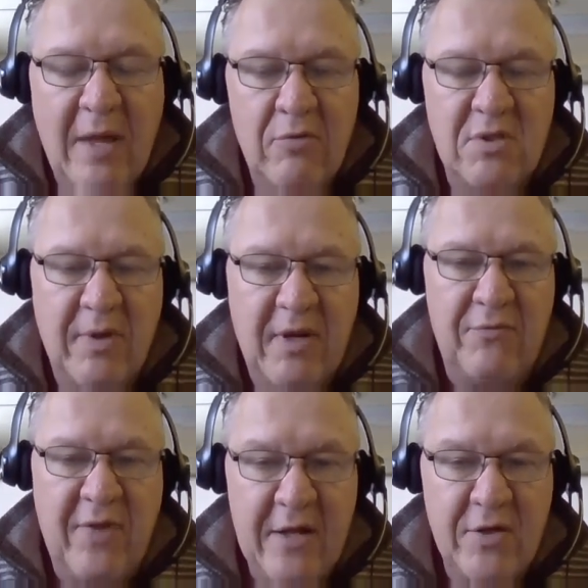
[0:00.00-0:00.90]
That was a big
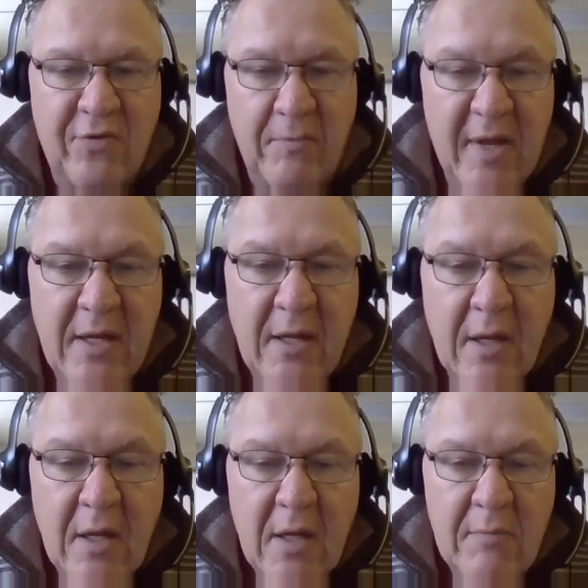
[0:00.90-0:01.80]
advantage for me,
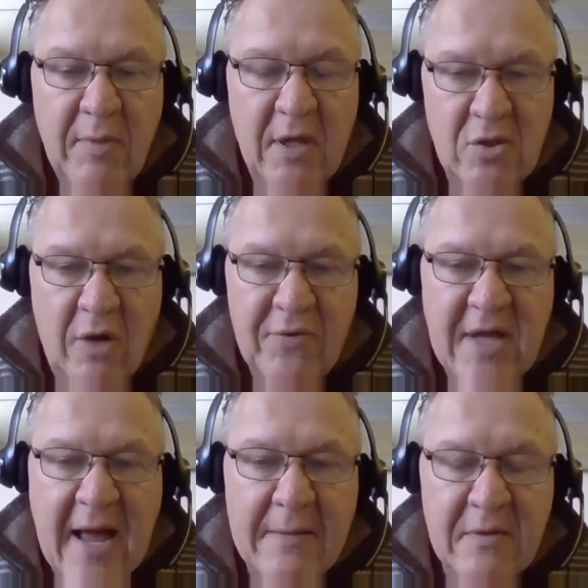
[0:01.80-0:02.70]
because
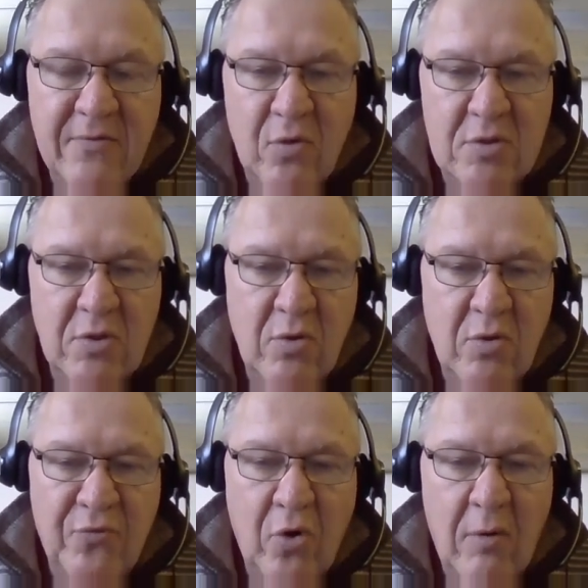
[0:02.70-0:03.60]
oftentimes folks in
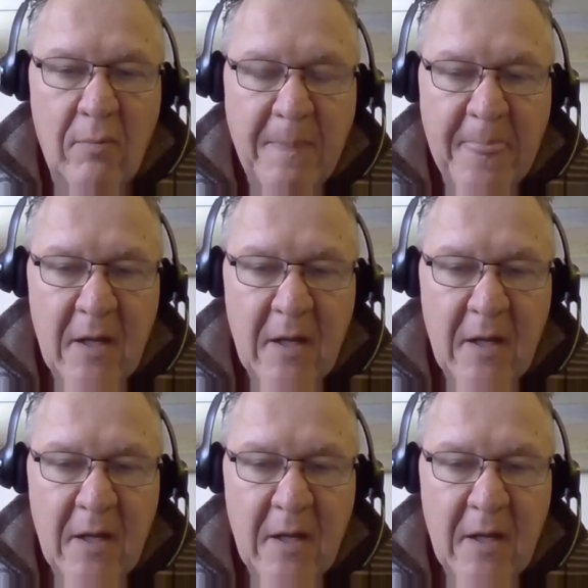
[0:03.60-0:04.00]
uniform